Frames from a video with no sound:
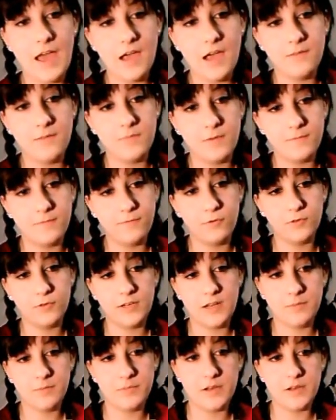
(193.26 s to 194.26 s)
have them
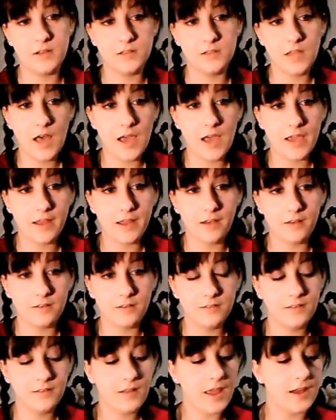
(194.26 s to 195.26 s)
folded up in a line
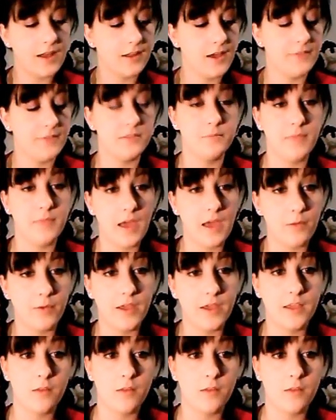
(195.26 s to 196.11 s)
and cut them that way.